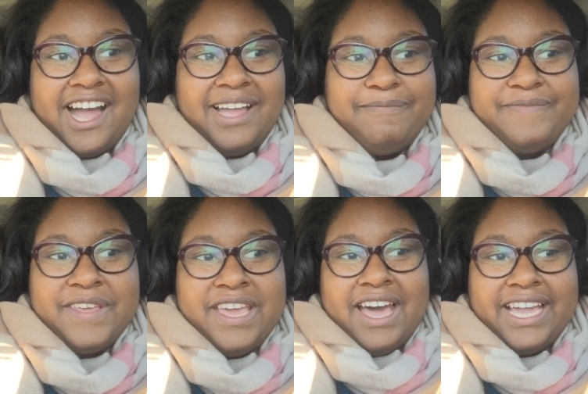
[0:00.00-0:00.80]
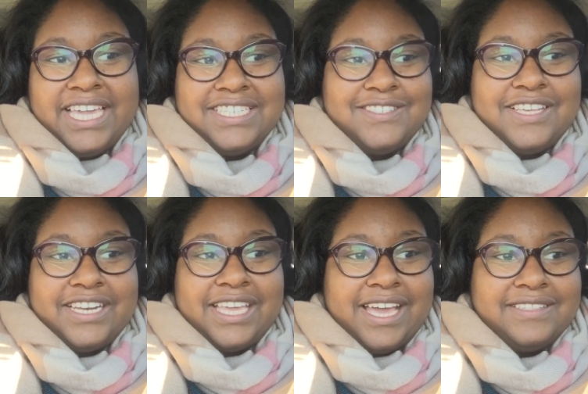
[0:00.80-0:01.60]
I'm I can't do that
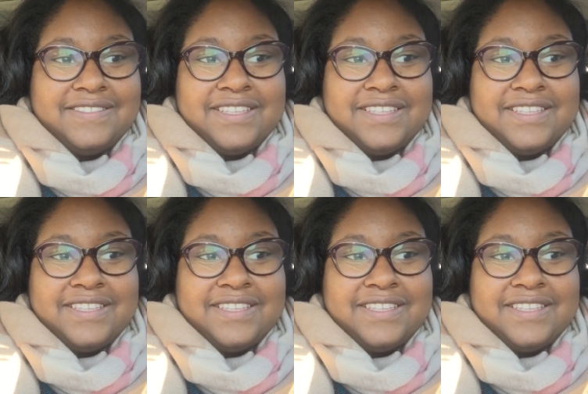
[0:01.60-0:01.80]
again.